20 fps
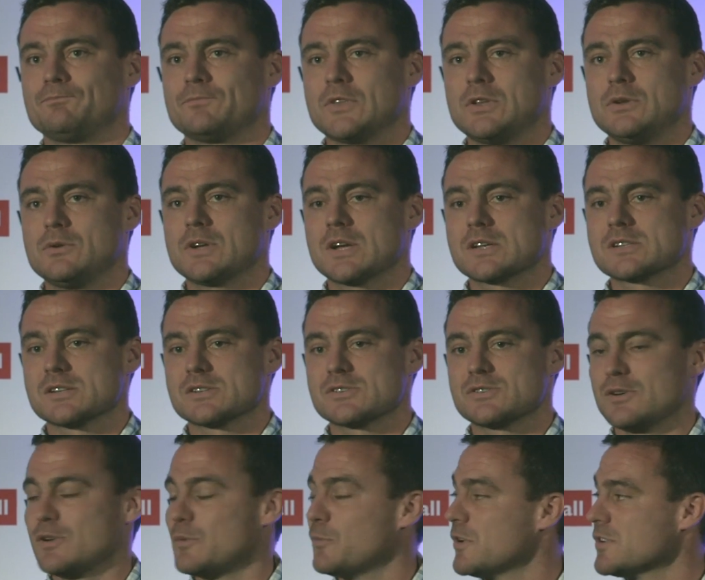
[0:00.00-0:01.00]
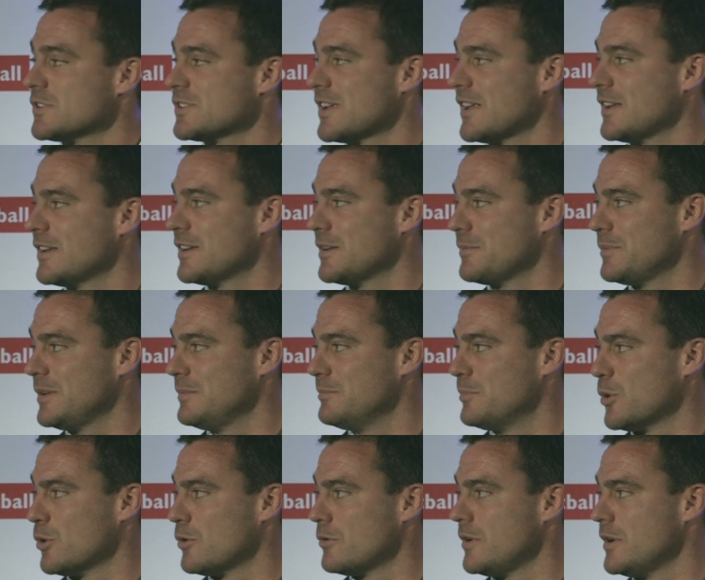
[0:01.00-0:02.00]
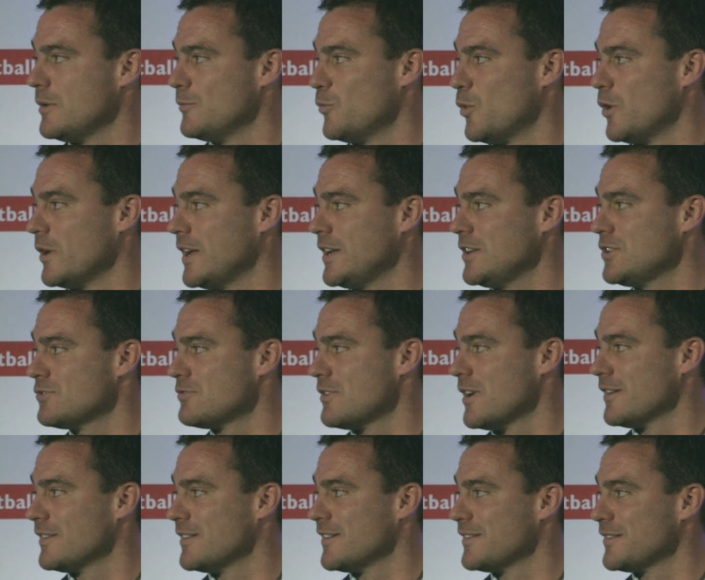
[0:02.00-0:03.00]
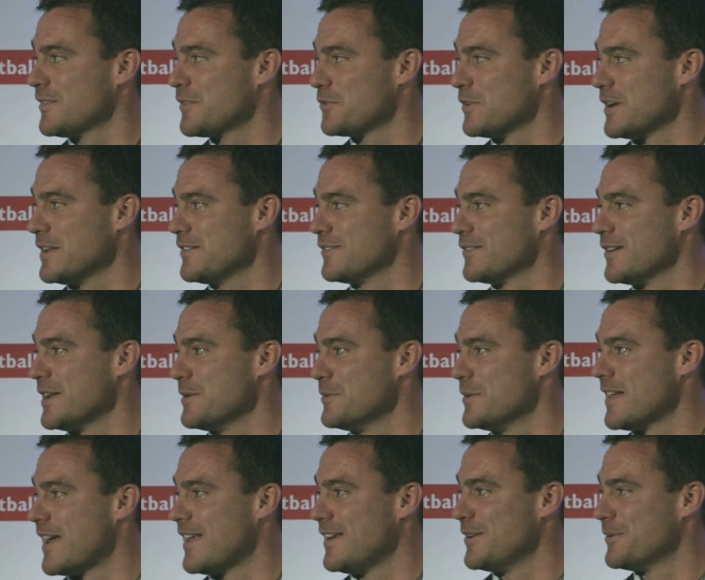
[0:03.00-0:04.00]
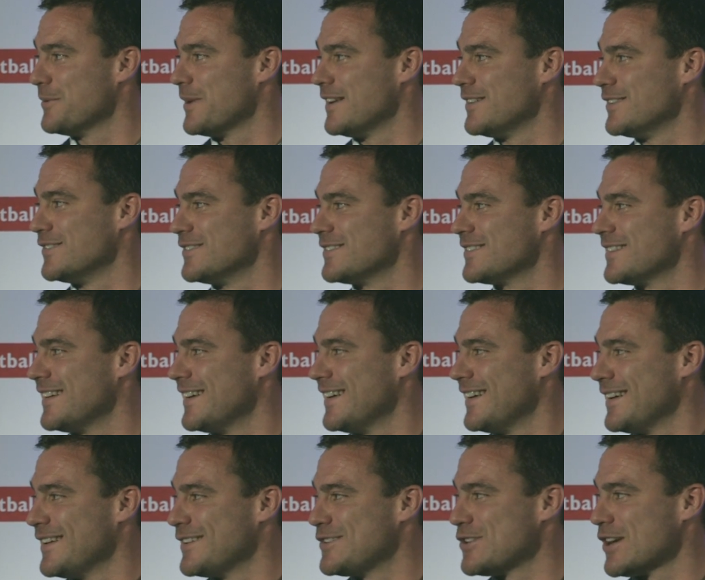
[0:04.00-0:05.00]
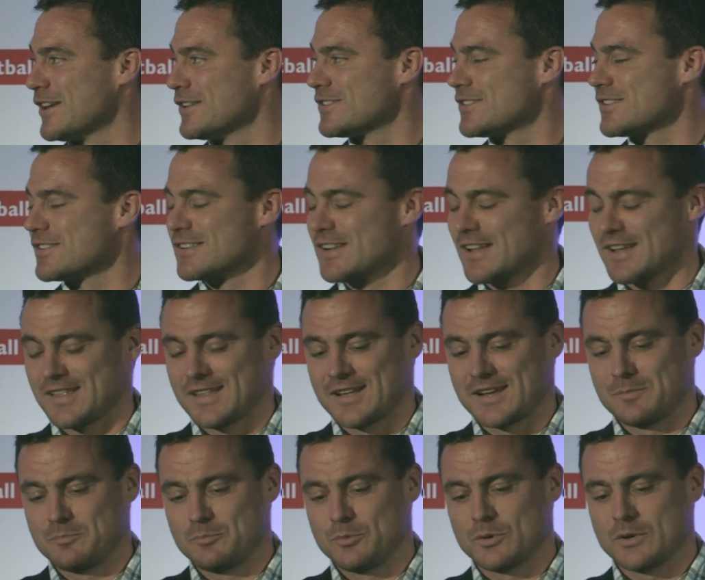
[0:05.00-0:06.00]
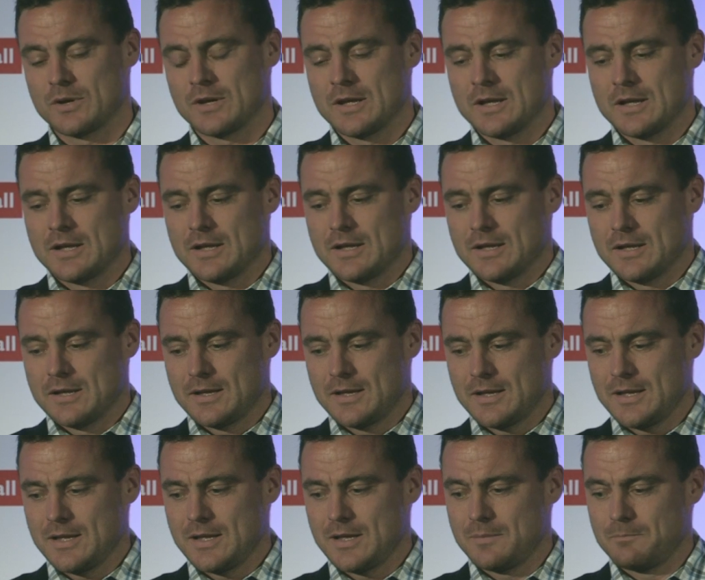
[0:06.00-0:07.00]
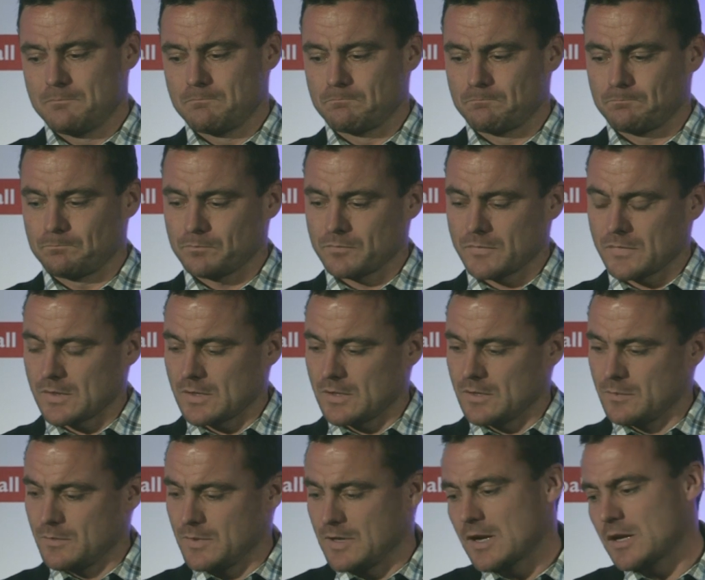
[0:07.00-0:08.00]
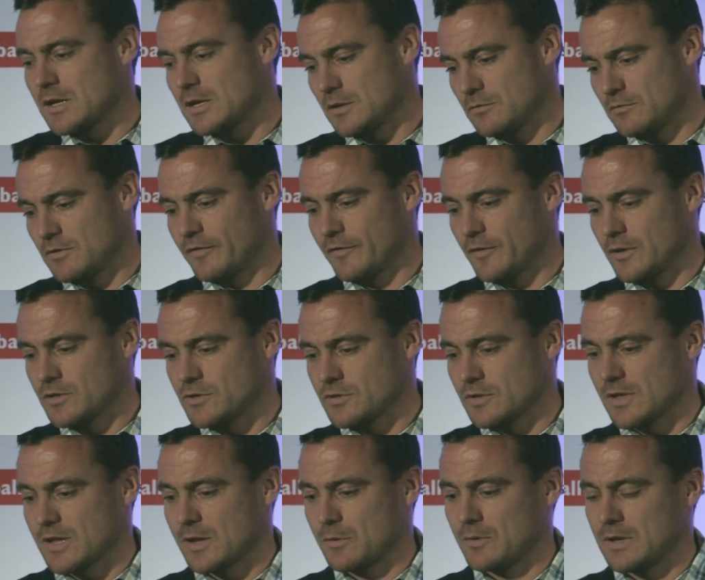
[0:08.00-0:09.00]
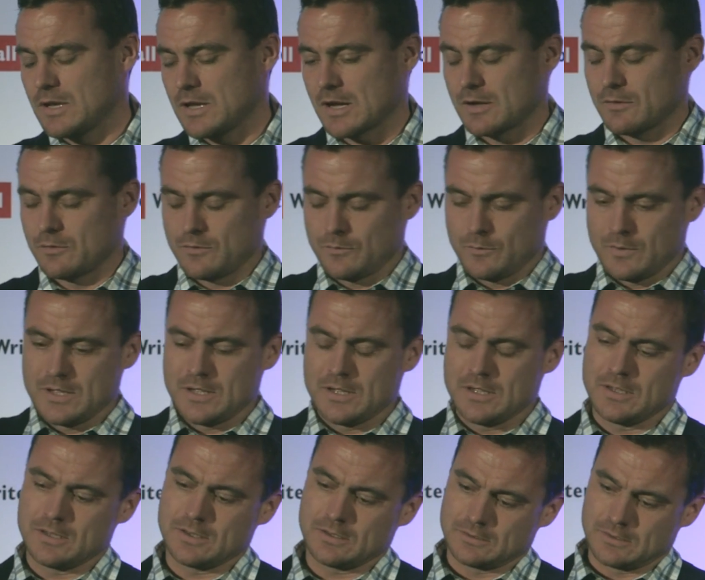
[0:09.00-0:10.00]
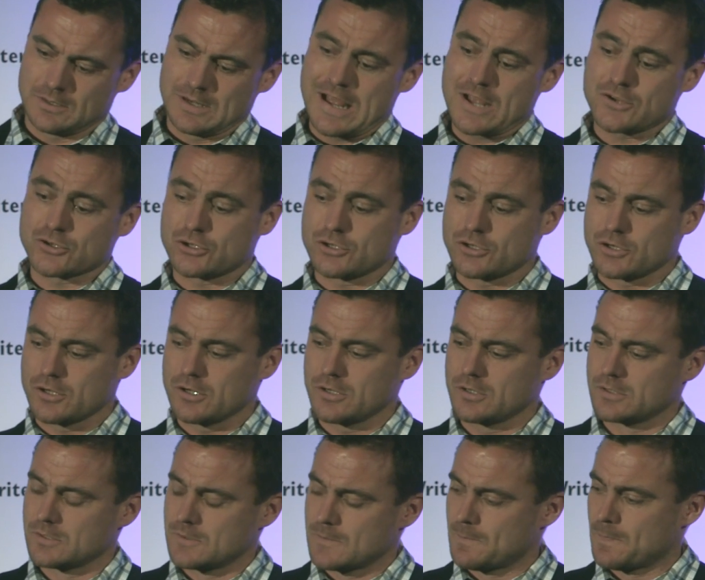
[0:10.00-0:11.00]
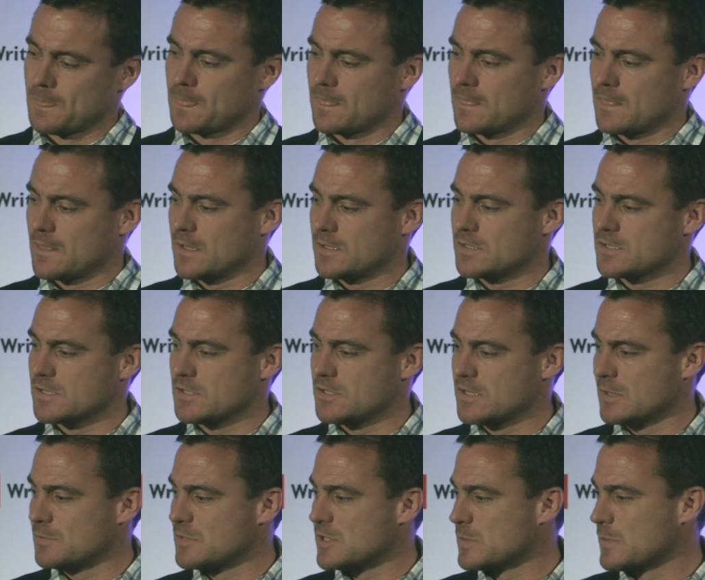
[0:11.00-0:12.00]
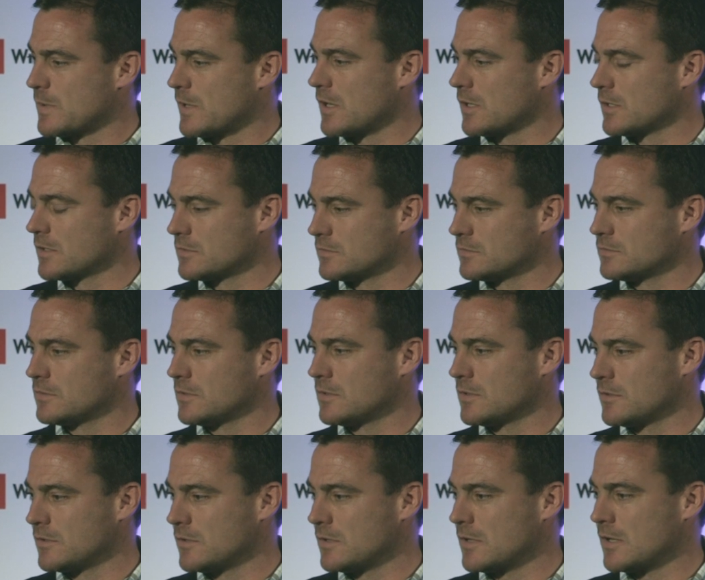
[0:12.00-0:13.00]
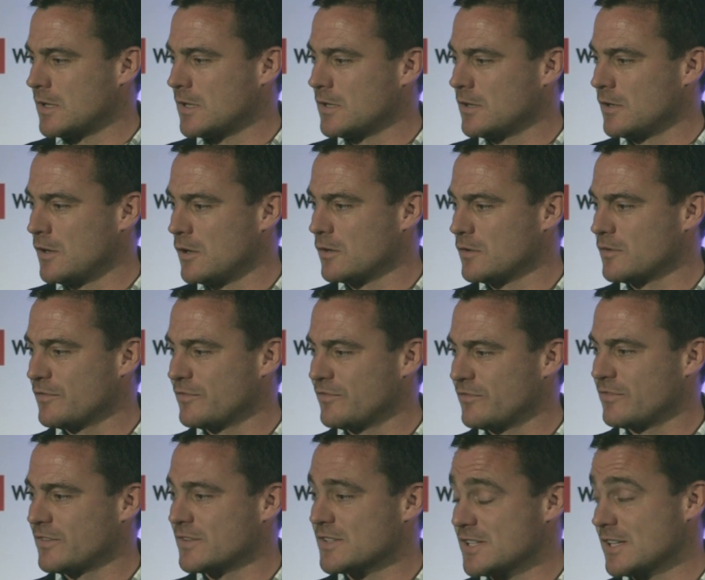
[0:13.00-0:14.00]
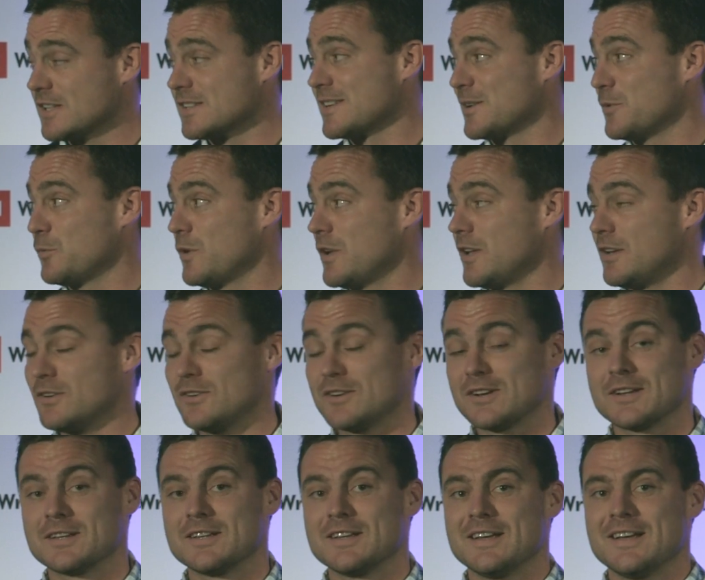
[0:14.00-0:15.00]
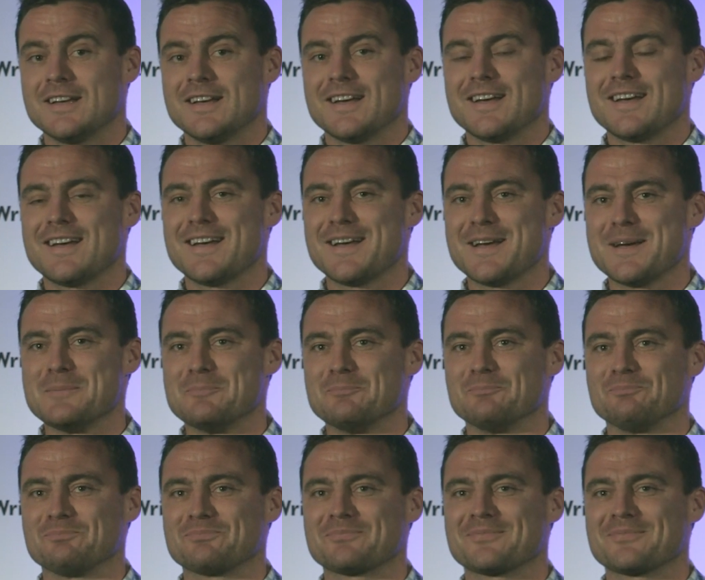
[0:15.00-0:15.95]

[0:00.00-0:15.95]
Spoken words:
Newcastle Sunderland ones tended to be boring, one each rather than 3-3 with end-to-end chances like that. But, Andy referred to it there. We last year at St James's Park had a lot of, I still say we, don't I?